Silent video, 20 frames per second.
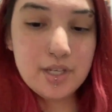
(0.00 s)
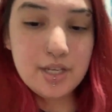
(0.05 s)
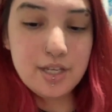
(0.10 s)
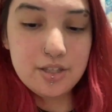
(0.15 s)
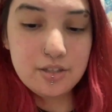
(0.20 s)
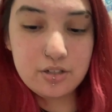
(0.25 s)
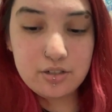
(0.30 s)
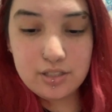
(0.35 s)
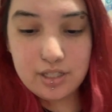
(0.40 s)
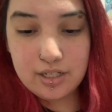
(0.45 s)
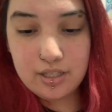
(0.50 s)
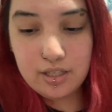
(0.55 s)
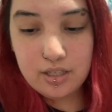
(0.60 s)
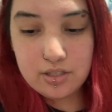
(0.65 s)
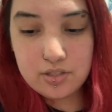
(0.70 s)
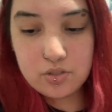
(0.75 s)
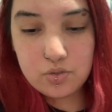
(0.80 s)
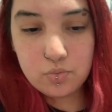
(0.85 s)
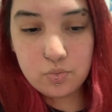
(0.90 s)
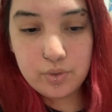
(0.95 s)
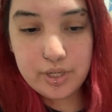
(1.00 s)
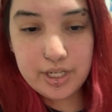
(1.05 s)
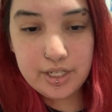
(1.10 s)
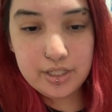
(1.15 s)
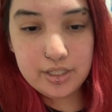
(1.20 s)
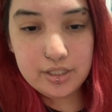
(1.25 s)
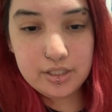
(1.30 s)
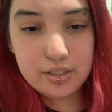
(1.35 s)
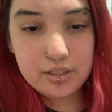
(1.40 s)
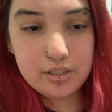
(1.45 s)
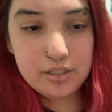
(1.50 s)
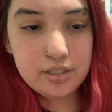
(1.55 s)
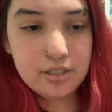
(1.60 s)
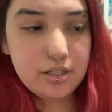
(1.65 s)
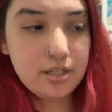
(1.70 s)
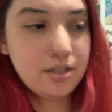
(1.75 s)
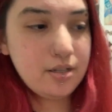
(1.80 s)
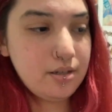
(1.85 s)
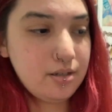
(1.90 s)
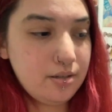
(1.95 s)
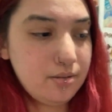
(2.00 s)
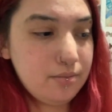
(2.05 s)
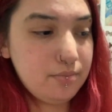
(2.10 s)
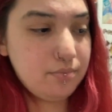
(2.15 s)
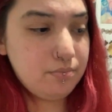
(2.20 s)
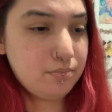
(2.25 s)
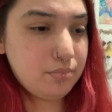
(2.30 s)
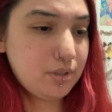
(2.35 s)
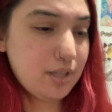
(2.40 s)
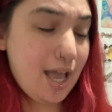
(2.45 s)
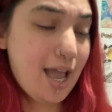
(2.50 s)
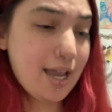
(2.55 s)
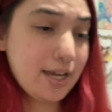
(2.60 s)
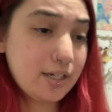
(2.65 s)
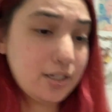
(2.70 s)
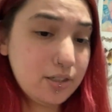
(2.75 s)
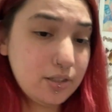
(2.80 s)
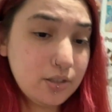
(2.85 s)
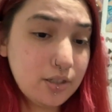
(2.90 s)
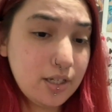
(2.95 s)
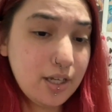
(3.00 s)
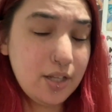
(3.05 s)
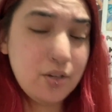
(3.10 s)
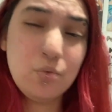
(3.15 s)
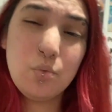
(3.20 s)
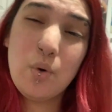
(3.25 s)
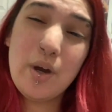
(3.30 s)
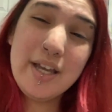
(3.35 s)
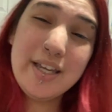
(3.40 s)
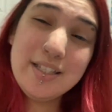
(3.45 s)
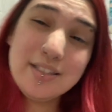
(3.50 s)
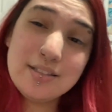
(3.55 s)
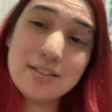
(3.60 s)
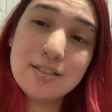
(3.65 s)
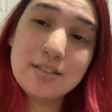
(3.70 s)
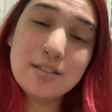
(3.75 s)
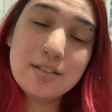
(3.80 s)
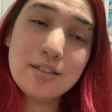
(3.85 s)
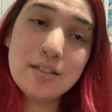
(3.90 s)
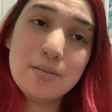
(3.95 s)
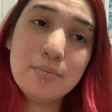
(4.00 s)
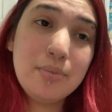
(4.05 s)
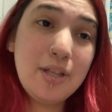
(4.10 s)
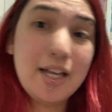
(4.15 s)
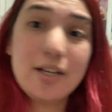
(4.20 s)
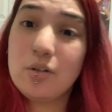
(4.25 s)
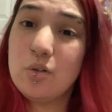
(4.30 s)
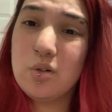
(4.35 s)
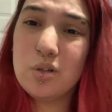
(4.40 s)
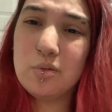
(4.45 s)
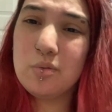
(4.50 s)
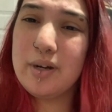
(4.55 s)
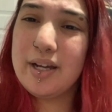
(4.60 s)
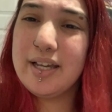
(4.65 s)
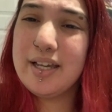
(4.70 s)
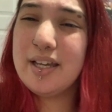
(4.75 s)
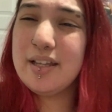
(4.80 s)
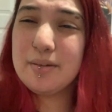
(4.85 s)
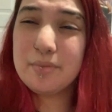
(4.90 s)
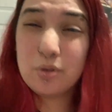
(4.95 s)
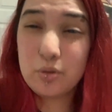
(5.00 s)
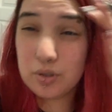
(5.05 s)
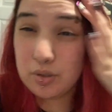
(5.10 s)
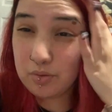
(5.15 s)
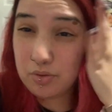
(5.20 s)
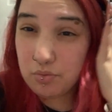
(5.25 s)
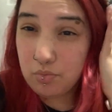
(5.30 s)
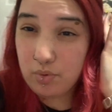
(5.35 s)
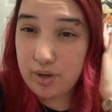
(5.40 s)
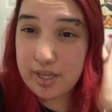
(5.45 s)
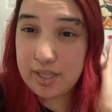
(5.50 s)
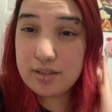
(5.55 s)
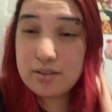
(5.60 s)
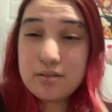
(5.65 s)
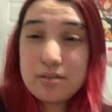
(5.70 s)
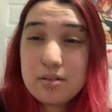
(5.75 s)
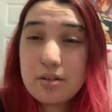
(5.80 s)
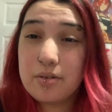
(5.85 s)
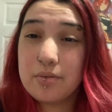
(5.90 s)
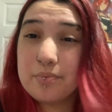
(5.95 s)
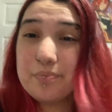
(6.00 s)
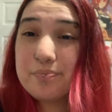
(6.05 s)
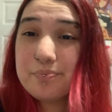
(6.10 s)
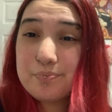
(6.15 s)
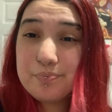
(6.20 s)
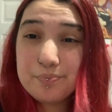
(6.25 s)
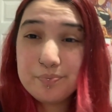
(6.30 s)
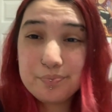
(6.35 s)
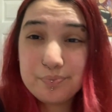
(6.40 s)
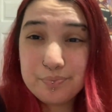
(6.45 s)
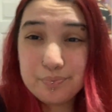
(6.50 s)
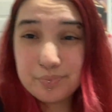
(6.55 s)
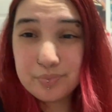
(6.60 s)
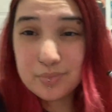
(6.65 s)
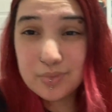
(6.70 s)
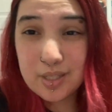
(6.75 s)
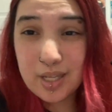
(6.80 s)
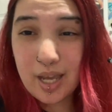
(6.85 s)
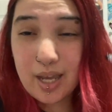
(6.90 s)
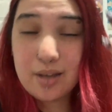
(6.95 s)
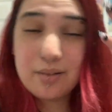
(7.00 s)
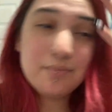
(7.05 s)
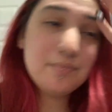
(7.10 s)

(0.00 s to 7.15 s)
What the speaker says: They're letting us wear black and white, black or white, and I'm going with white. So yeah.